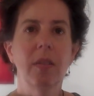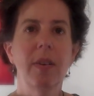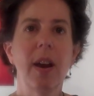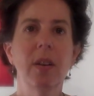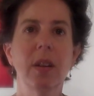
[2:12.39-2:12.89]

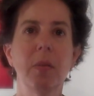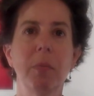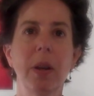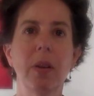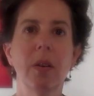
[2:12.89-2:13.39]
how to
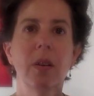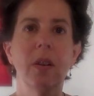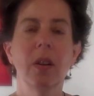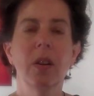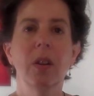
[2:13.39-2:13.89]
compare
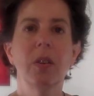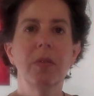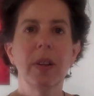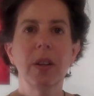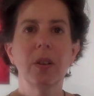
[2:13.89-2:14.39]
your
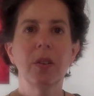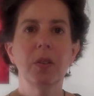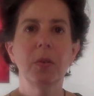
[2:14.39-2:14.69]
fingers